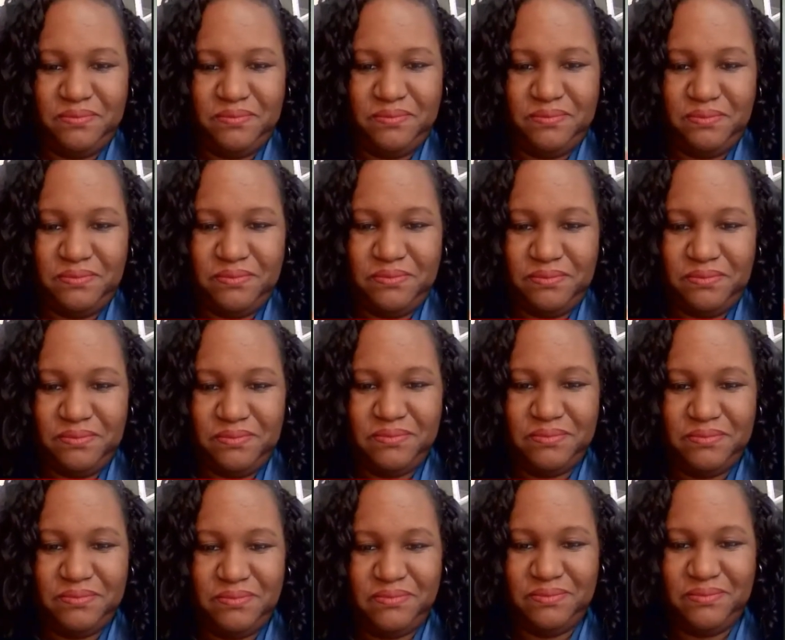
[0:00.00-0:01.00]

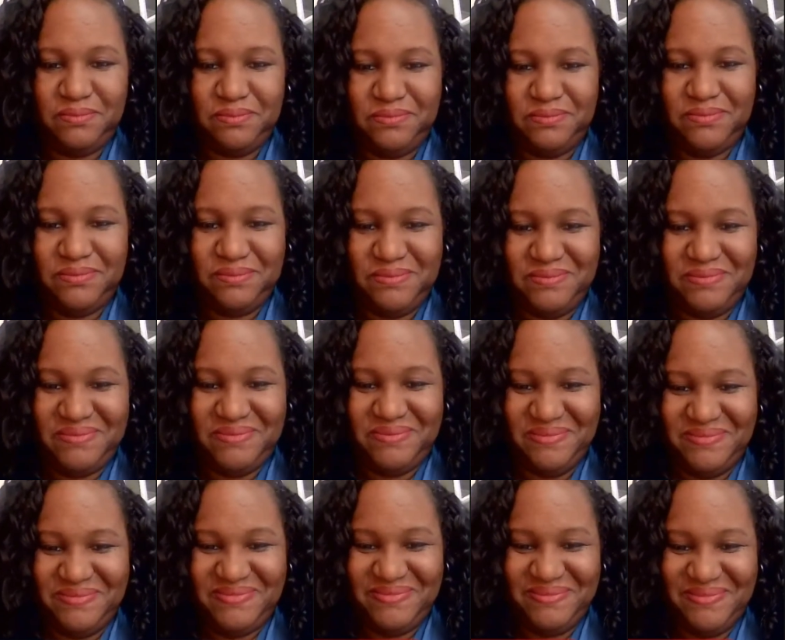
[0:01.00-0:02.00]

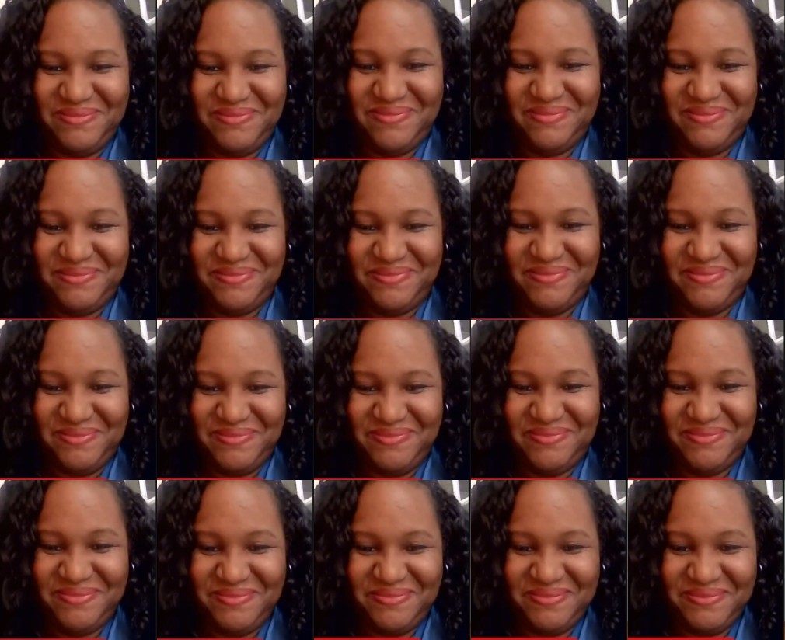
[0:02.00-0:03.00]

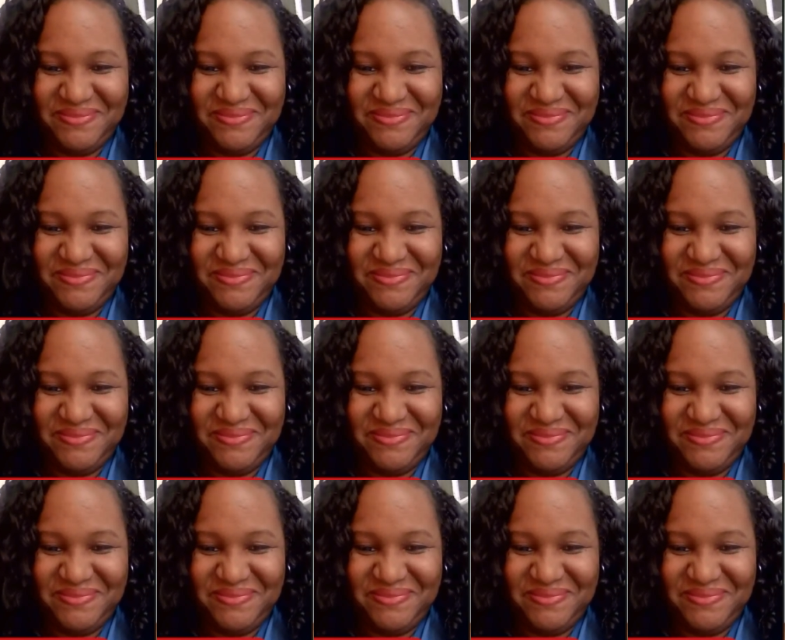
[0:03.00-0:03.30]
No words are spoken by the person on screen.